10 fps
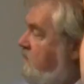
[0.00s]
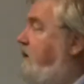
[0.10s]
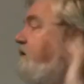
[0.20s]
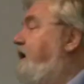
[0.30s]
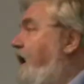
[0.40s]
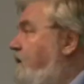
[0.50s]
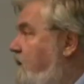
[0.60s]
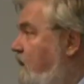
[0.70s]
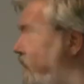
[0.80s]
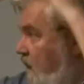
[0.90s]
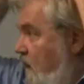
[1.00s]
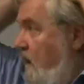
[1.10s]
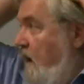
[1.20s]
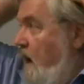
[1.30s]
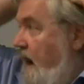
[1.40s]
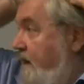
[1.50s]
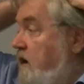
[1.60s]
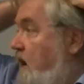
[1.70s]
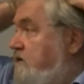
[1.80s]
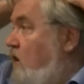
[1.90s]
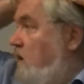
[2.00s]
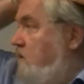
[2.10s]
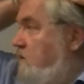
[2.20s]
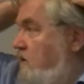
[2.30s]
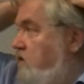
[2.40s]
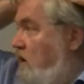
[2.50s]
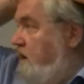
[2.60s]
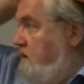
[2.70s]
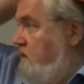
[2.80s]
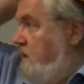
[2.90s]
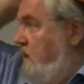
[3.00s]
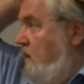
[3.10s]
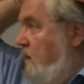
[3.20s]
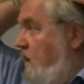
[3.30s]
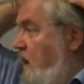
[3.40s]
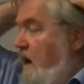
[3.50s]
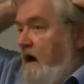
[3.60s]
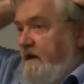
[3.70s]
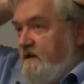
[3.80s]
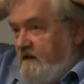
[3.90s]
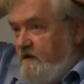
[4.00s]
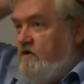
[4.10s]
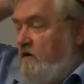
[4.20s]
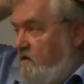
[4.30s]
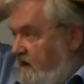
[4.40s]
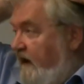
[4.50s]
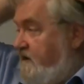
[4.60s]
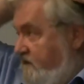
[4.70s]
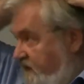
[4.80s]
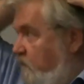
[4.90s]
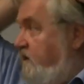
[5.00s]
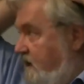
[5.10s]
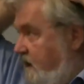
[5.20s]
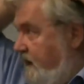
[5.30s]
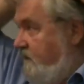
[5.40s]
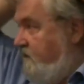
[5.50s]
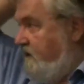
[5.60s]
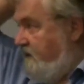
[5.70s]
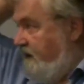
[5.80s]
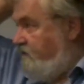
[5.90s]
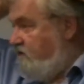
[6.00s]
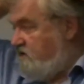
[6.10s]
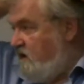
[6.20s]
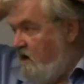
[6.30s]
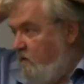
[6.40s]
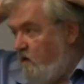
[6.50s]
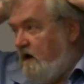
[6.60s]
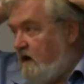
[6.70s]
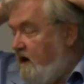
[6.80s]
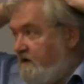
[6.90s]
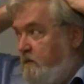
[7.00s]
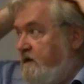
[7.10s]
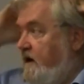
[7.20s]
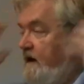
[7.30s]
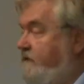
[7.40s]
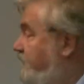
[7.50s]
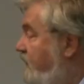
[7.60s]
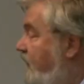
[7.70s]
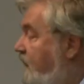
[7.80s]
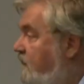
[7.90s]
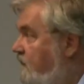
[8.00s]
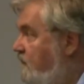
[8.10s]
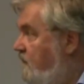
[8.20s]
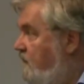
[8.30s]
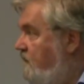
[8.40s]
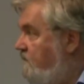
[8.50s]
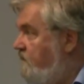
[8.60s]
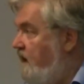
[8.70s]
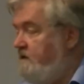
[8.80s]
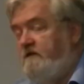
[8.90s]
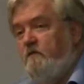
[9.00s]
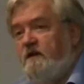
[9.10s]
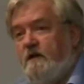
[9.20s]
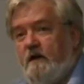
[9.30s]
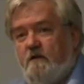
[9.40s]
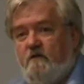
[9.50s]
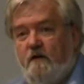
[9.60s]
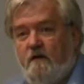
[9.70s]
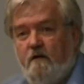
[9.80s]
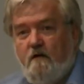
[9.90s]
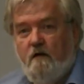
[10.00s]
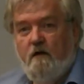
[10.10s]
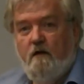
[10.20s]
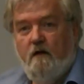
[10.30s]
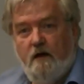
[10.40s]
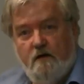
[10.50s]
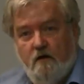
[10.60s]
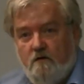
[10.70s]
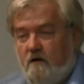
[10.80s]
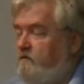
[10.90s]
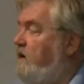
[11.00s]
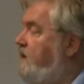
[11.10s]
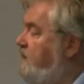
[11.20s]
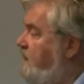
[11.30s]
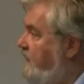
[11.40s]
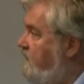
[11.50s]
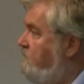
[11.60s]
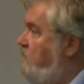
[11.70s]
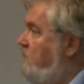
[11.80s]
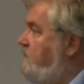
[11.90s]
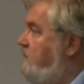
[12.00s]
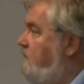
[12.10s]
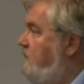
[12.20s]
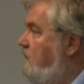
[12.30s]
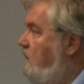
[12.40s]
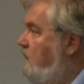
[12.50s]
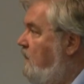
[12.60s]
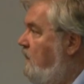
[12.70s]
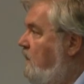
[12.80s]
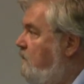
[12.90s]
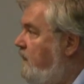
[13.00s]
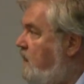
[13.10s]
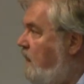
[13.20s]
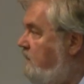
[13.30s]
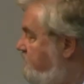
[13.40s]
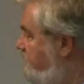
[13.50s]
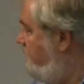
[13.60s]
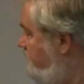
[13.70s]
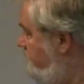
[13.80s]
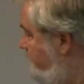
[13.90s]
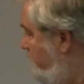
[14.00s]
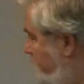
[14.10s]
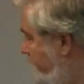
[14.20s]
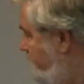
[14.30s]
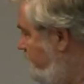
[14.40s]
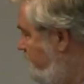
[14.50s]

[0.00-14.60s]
like that. And not talk, no talking here. And the teachers had to sit with the kids. The teachers were not allowed to put their hands in their head. Had to sit with the kids in their lunch break and enforce it. Because discipline,